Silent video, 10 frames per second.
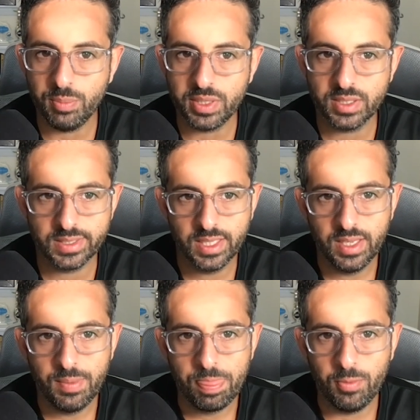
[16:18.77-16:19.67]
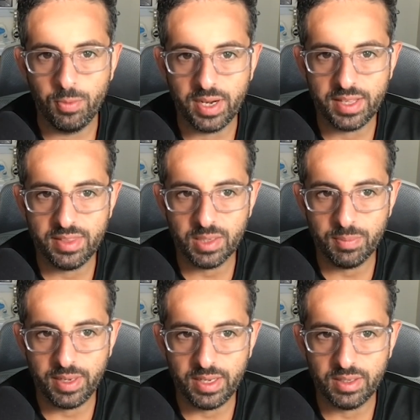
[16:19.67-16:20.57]
Because when I think
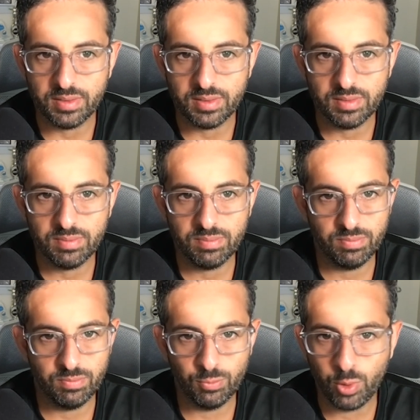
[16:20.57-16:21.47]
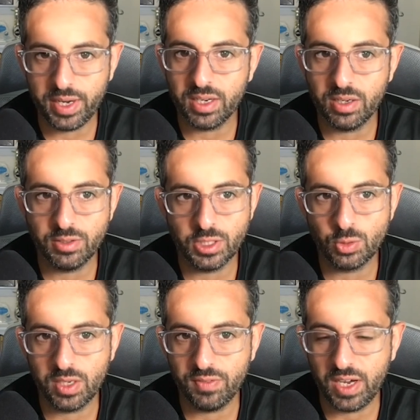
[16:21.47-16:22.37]
about running
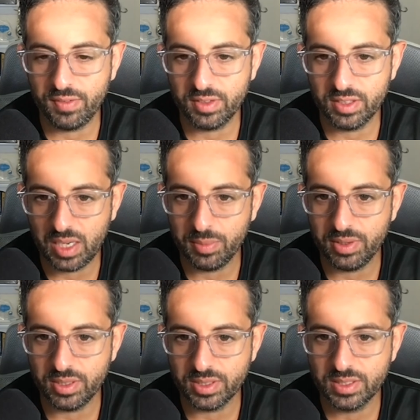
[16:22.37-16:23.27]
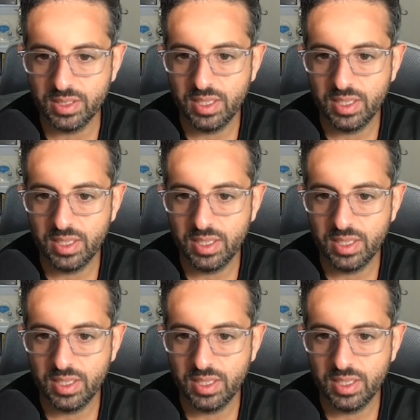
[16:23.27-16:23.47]
125 kilometers,